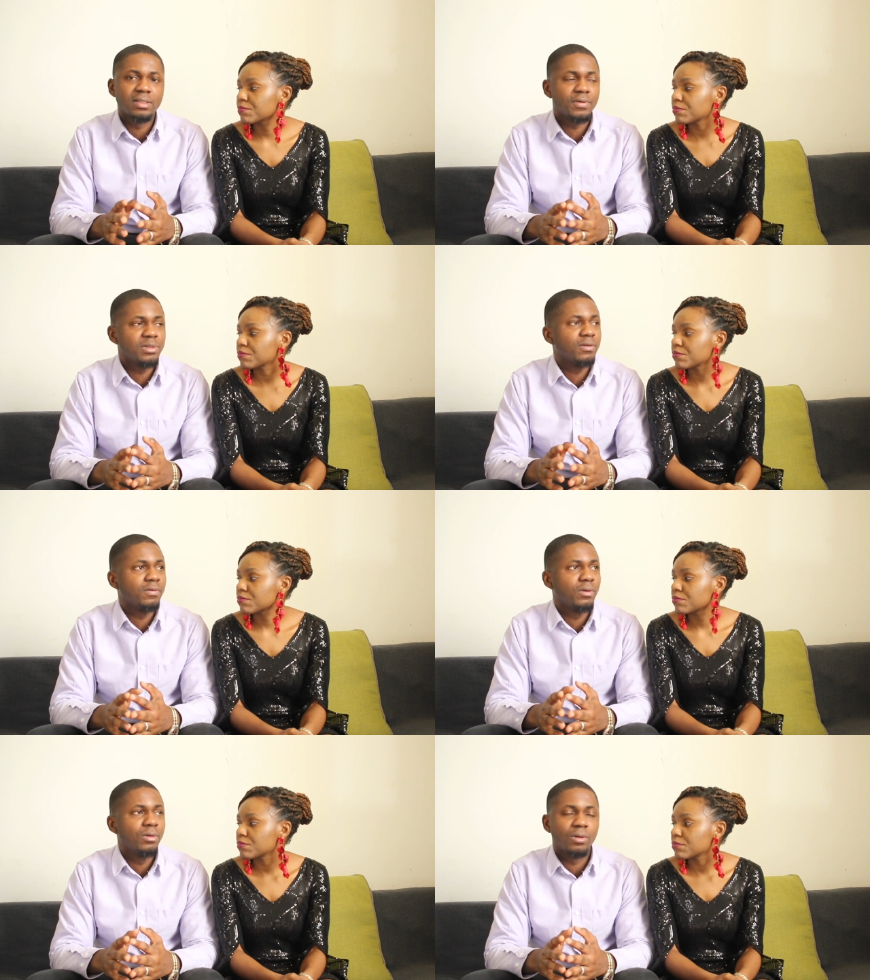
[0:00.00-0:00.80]
Speaker 1: is first
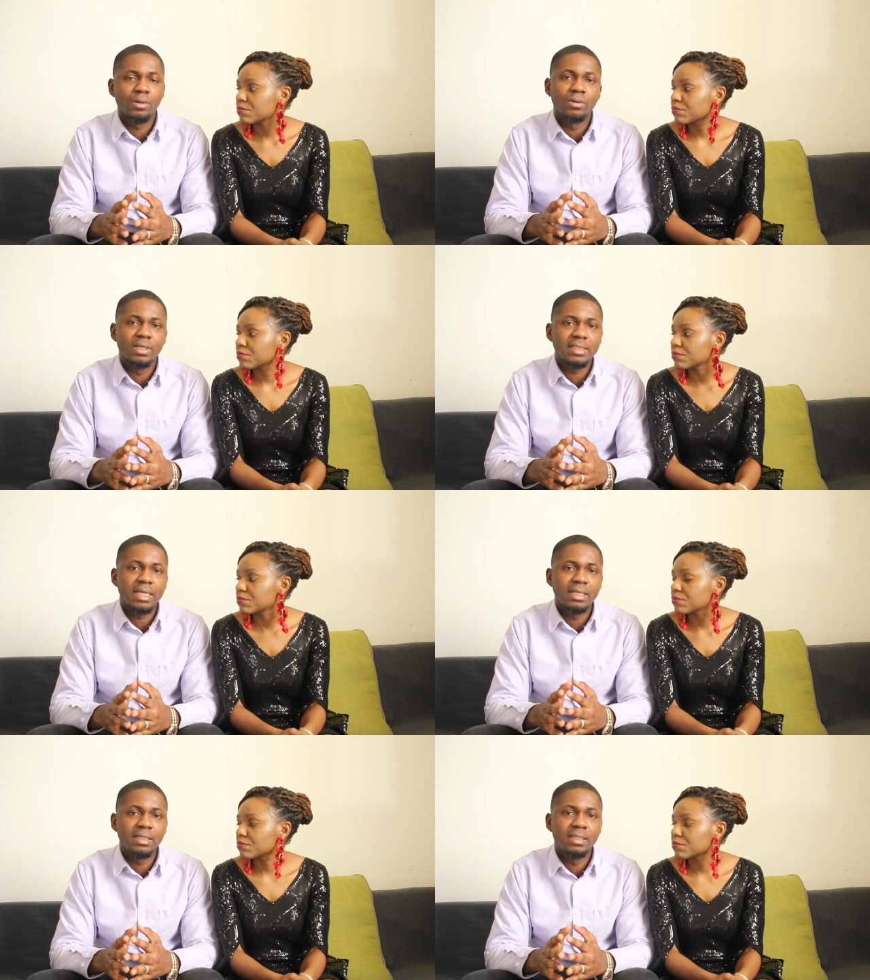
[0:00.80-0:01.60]
of all
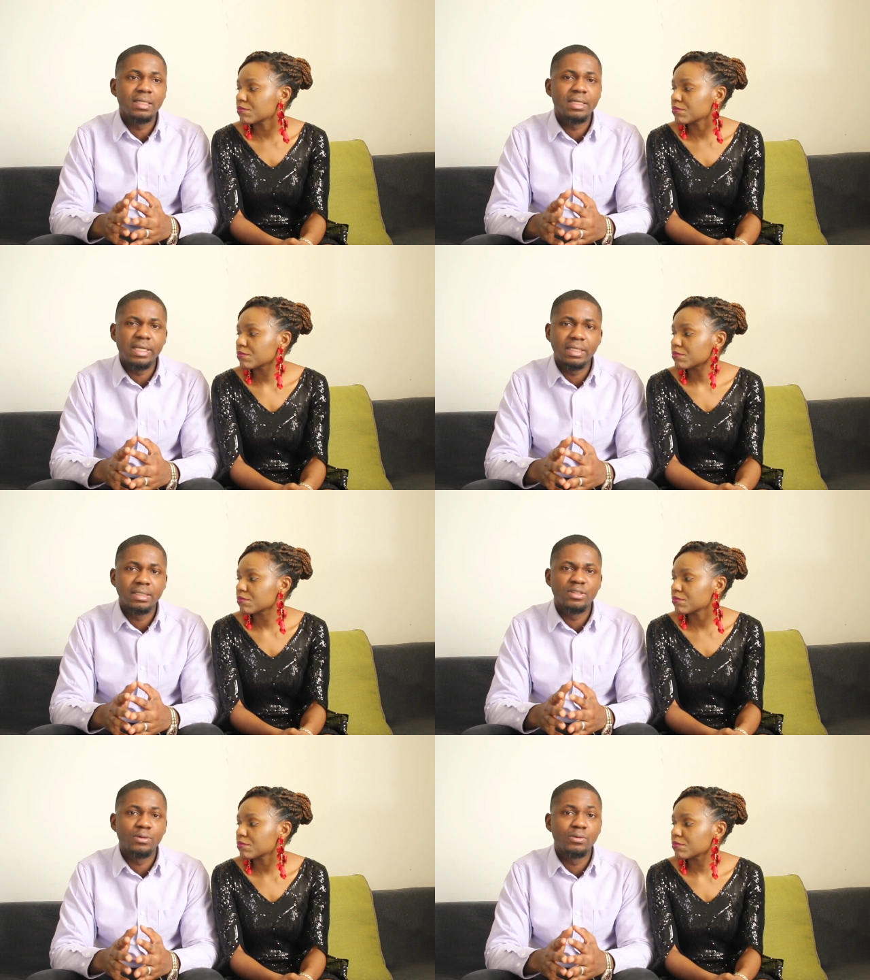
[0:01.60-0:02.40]
understanding the
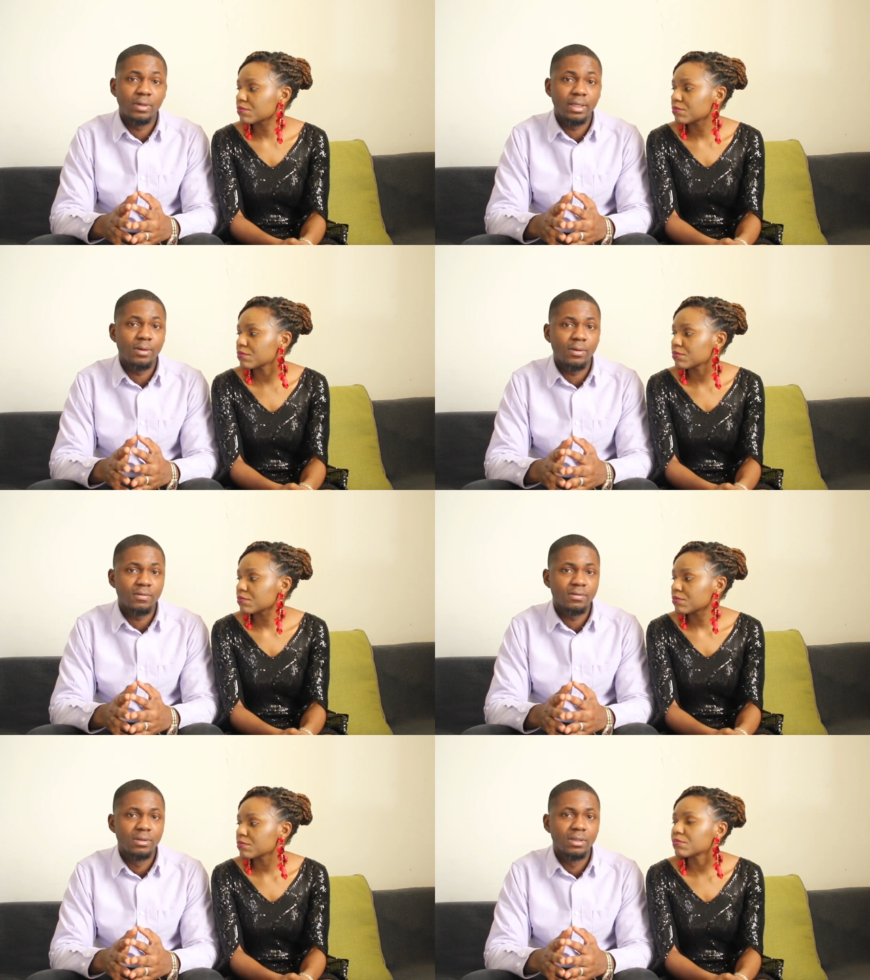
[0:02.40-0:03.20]
need to grow in
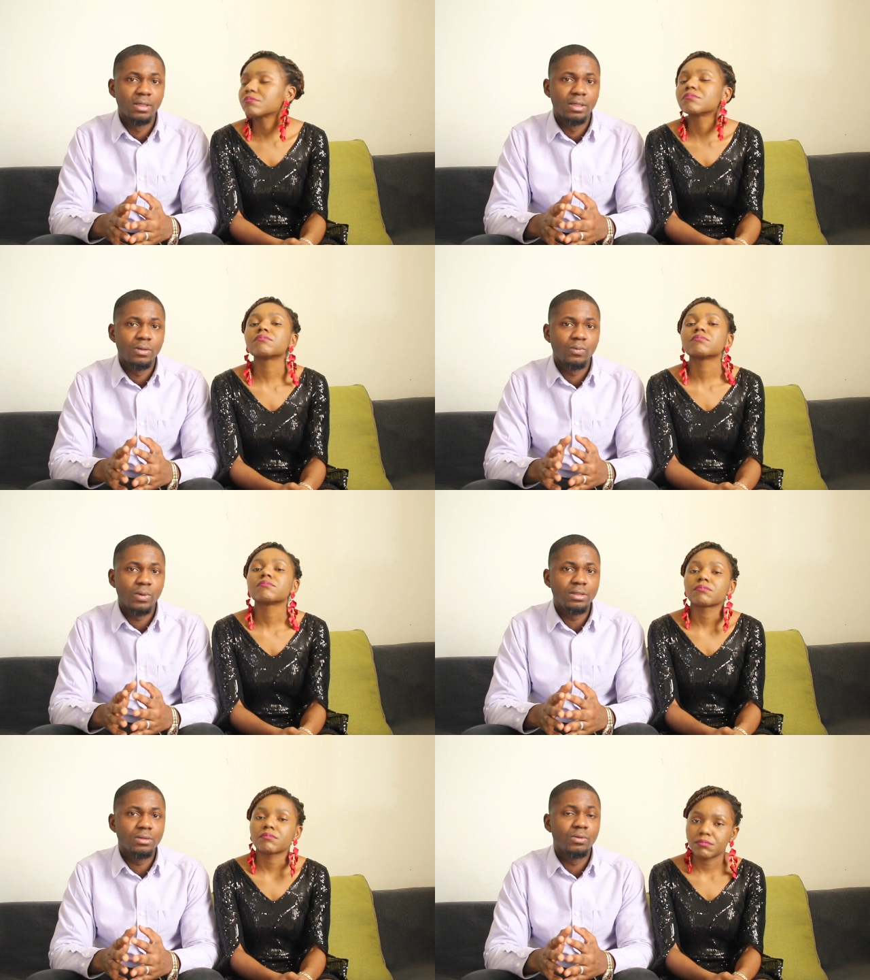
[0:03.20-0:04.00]
love
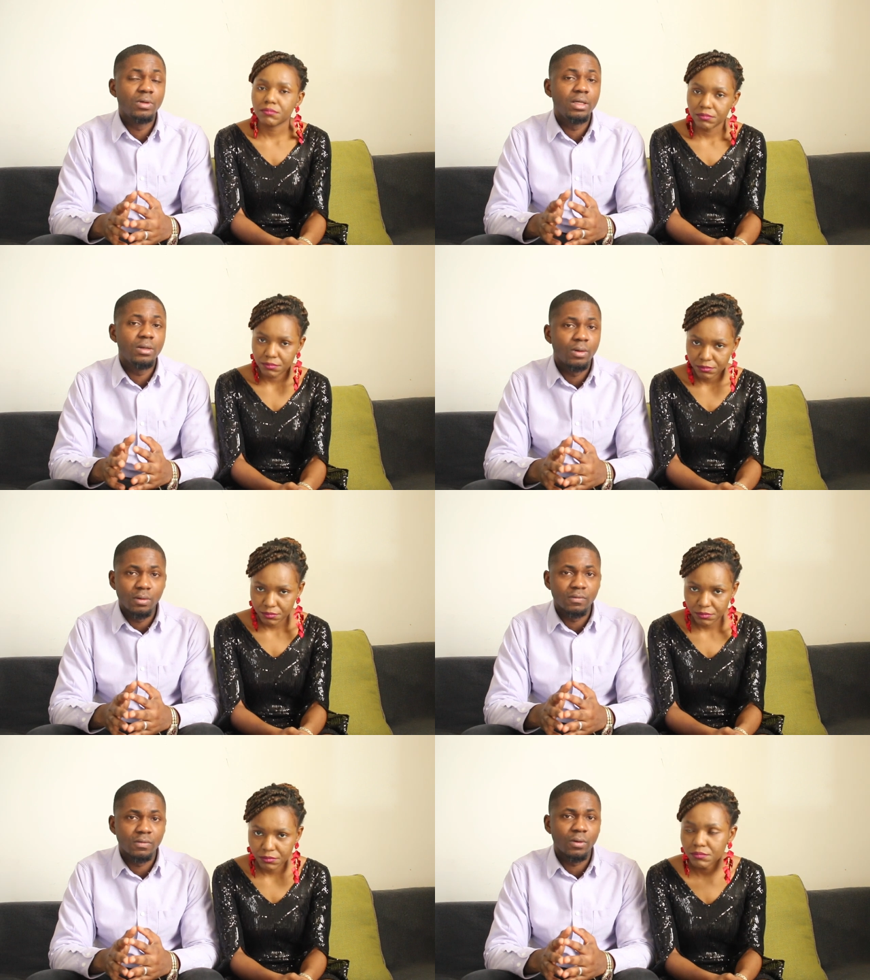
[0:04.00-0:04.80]
when you grow in
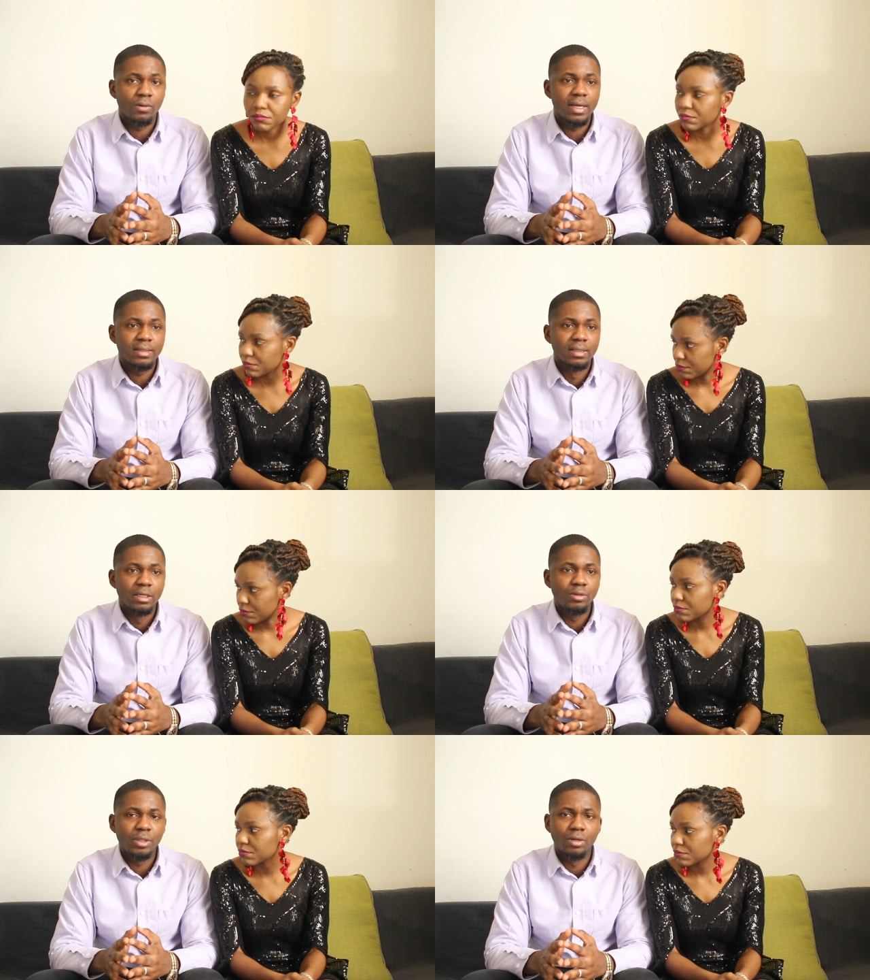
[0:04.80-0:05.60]
love, all right, mm.
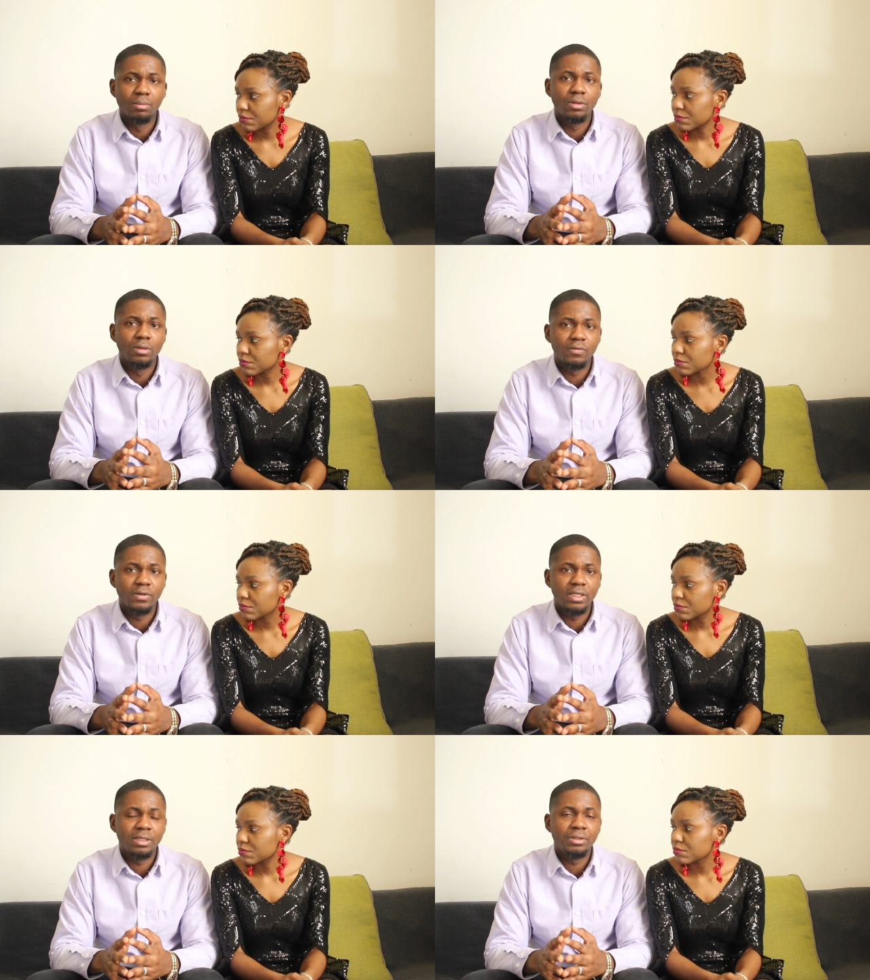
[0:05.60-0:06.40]
you become more
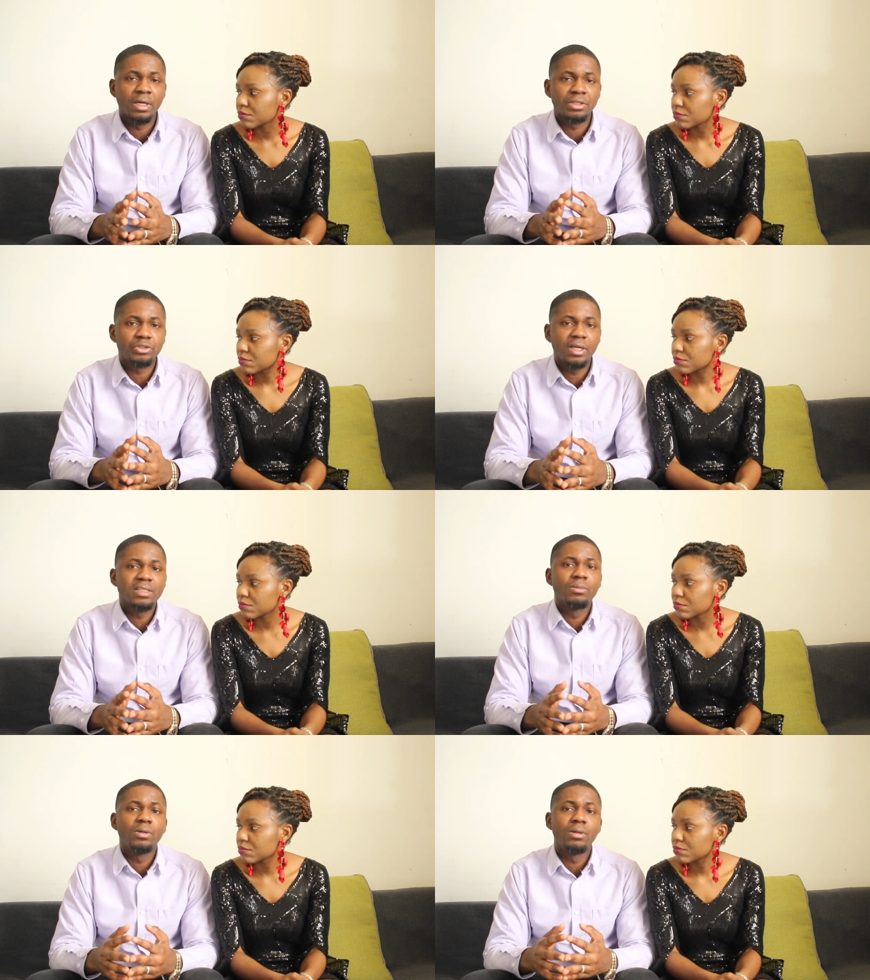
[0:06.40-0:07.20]
loving and you
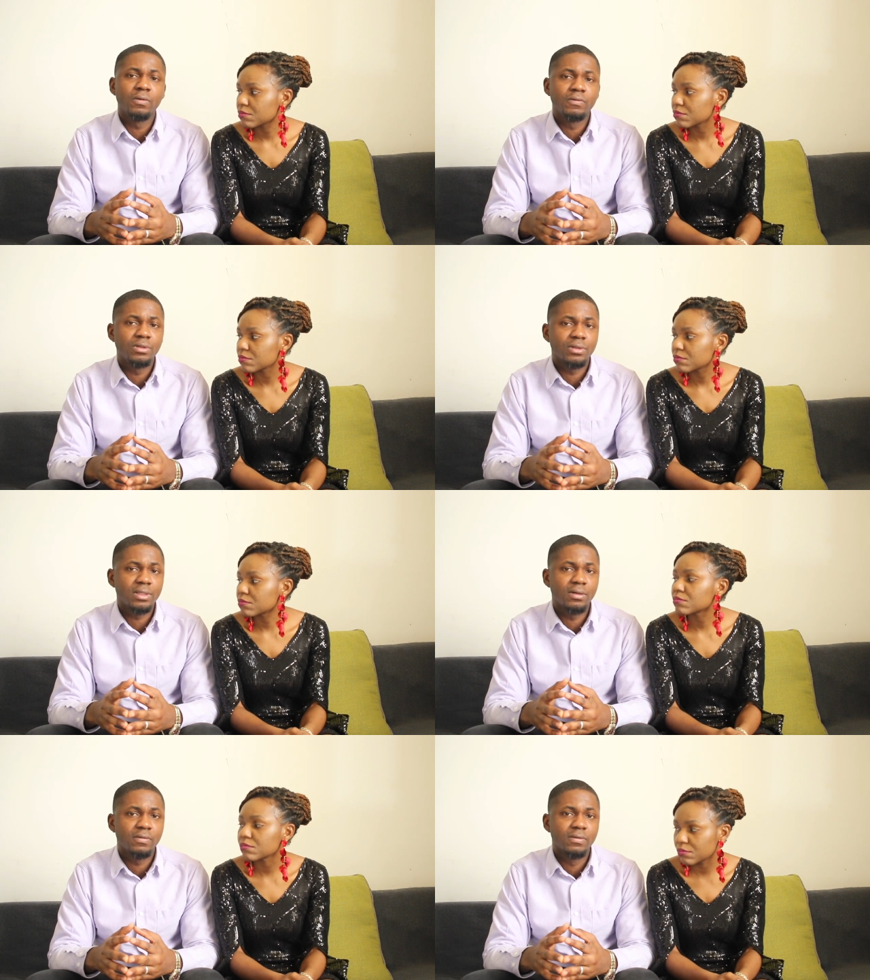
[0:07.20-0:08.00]
attract more love to
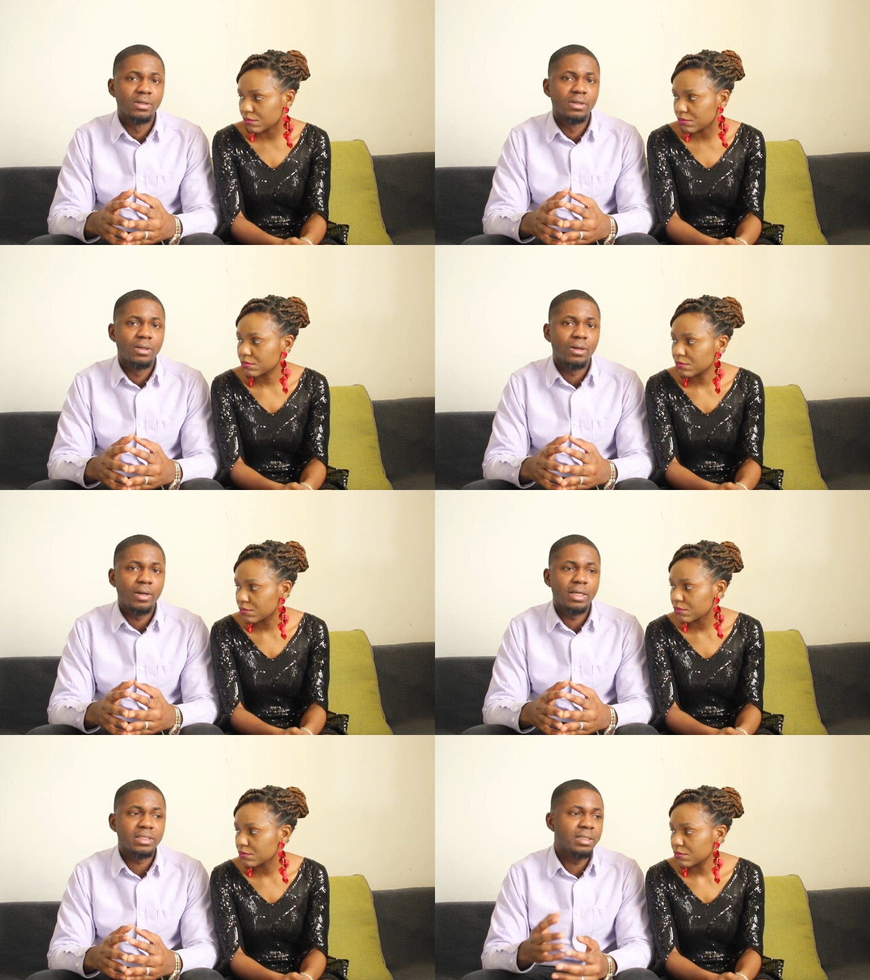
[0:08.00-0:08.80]
yourself. Mm. All right,